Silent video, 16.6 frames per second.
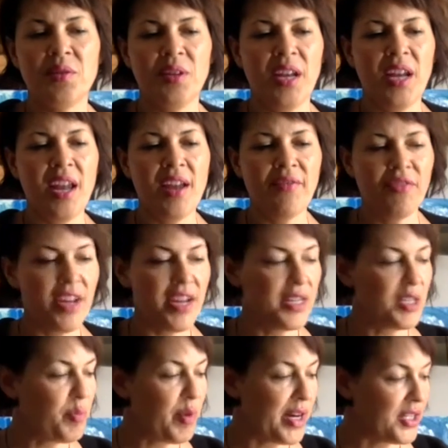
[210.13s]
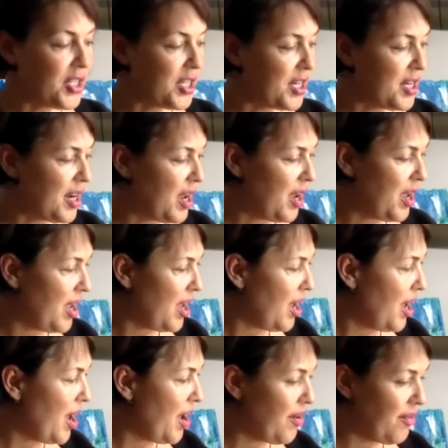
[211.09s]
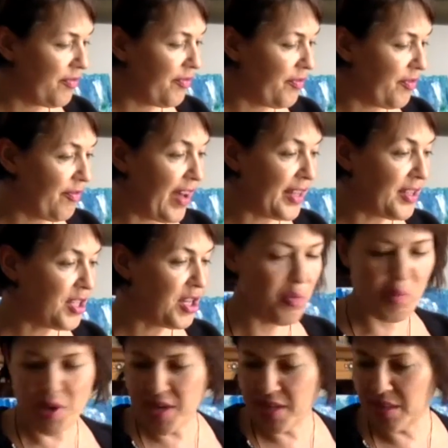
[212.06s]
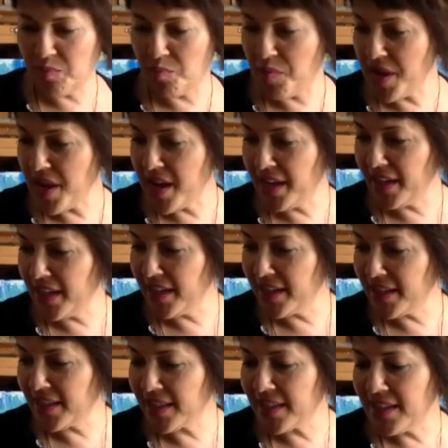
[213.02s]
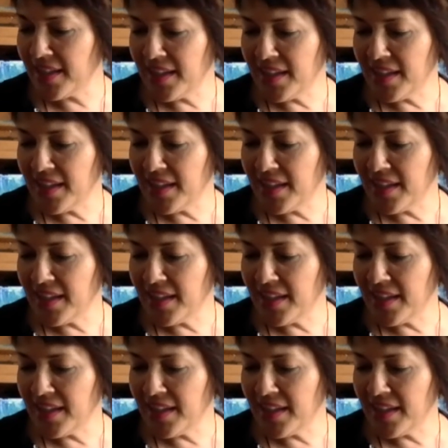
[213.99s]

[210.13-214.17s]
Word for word: Every expression of Valtopia's beingness